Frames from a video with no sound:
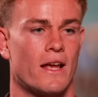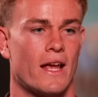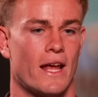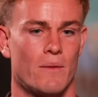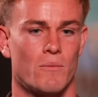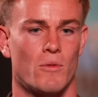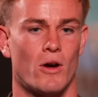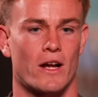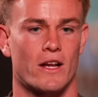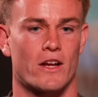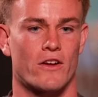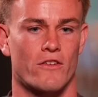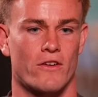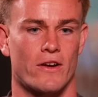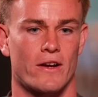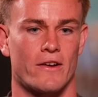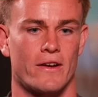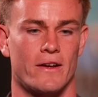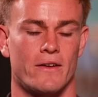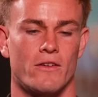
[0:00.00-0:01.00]
in my
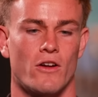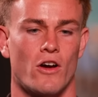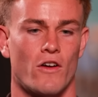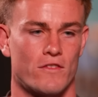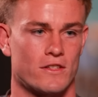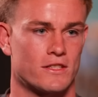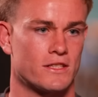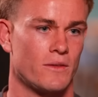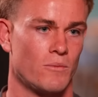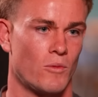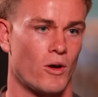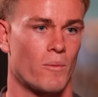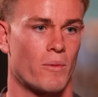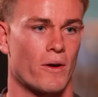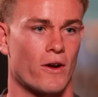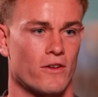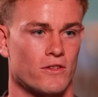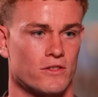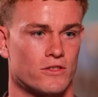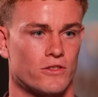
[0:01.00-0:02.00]
career, and obviously my
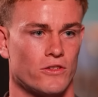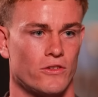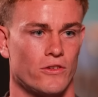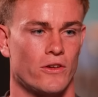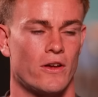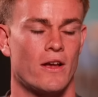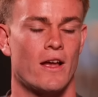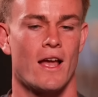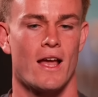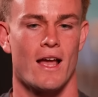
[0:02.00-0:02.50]
parents do